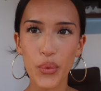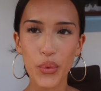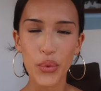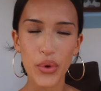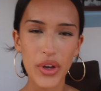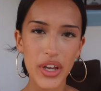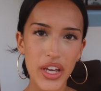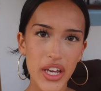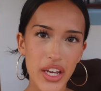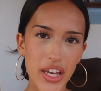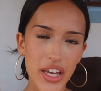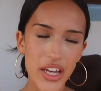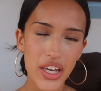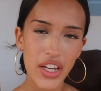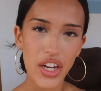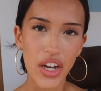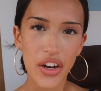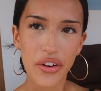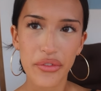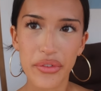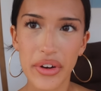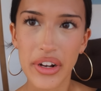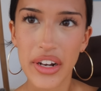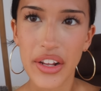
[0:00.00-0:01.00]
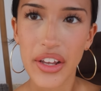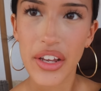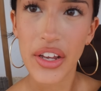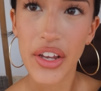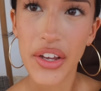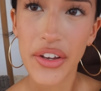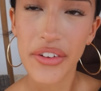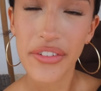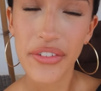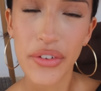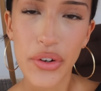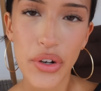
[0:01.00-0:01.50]
We are
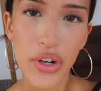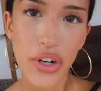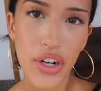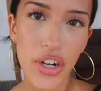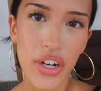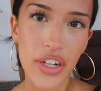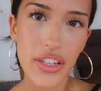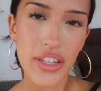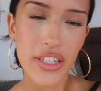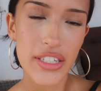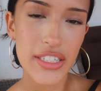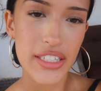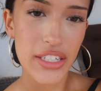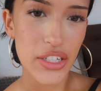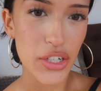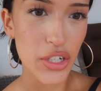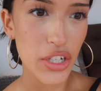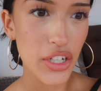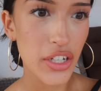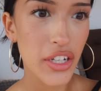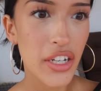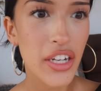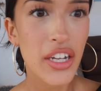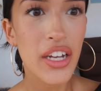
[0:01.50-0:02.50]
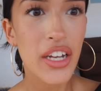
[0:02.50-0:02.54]
ready for the dinner.